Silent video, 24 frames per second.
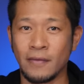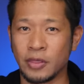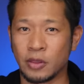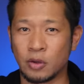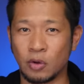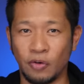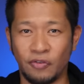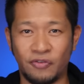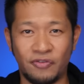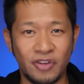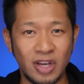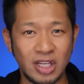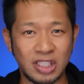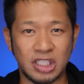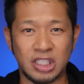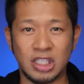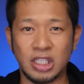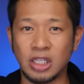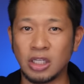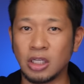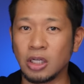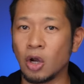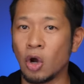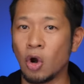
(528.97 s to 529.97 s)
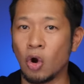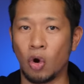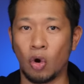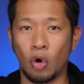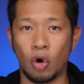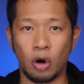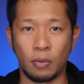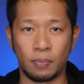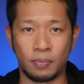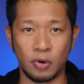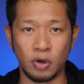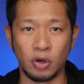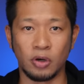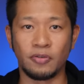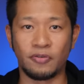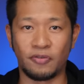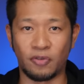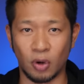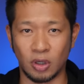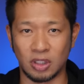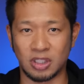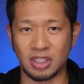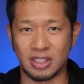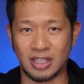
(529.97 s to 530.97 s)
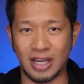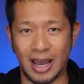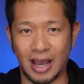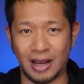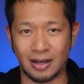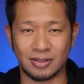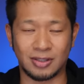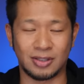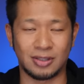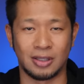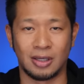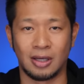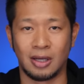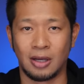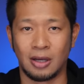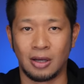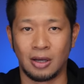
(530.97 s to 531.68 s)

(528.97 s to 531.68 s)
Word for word: through phishing or brute force attacks.